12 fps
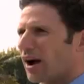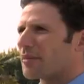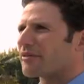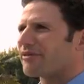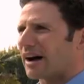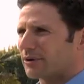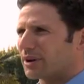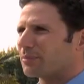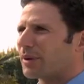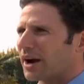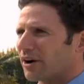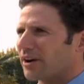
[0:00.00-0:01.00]
I'm a founding
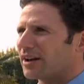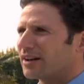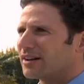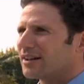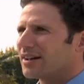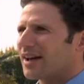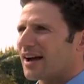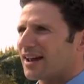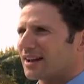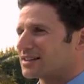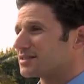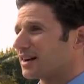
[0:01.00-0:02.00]
parent.
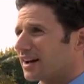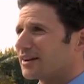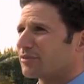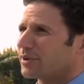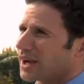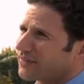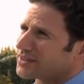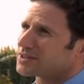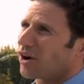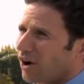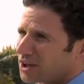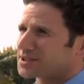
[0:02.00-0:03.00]
And I decided if we got this
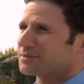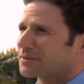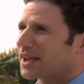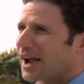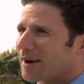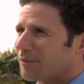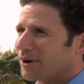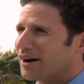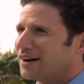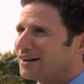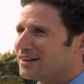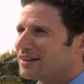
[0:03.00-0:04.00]
awesome
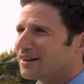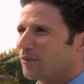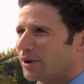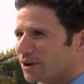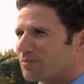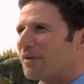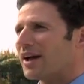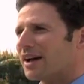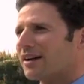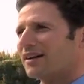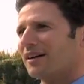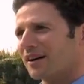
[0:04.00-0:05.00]
camera, we could
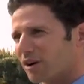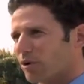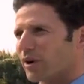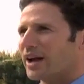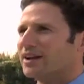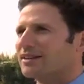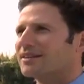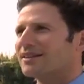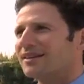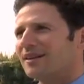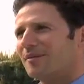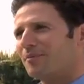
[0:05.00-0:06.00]
make a great
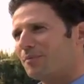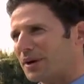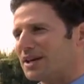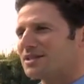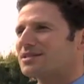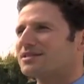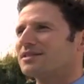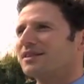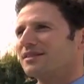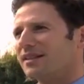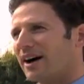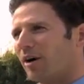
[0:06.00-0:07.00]
piece
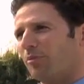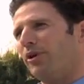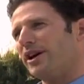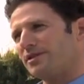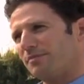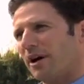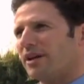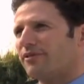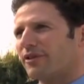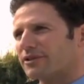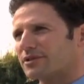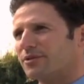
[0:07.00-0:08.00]
to help raise money
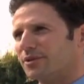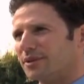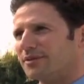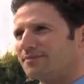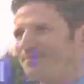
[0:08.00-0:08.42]
for the school.